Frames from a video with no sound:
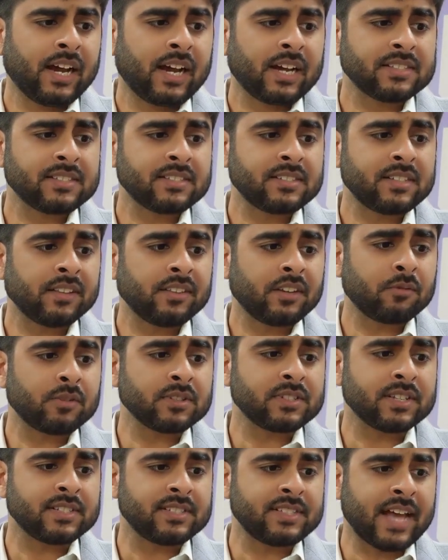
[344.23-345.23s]
As-Sadr
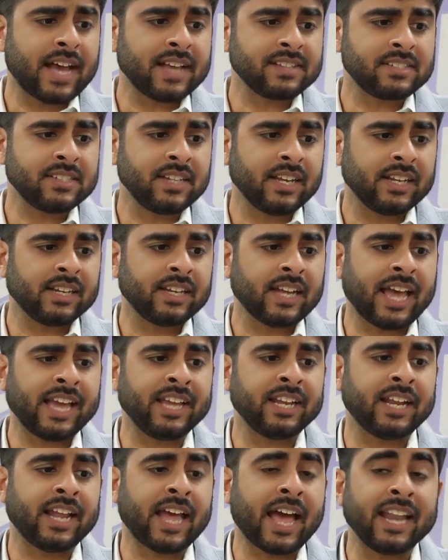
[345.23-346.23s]
was assassinated
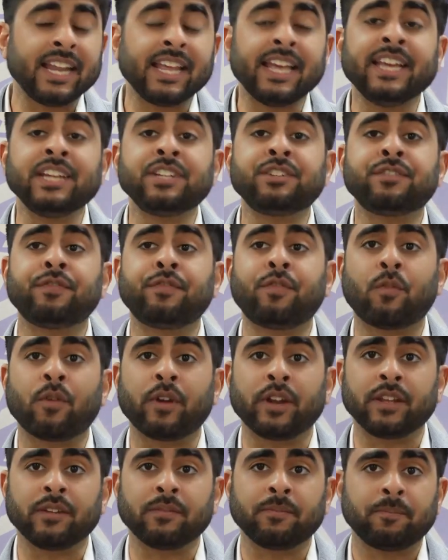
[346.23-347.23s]
at age
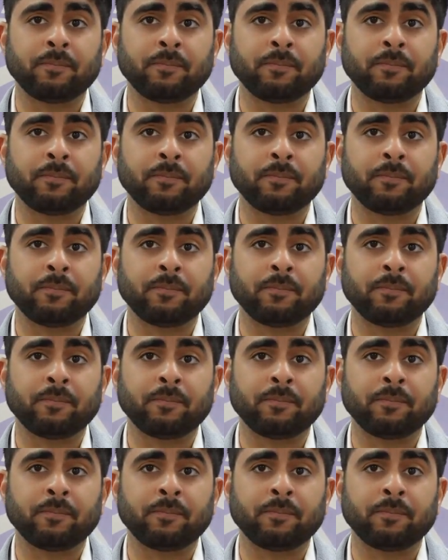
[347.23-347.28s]
40.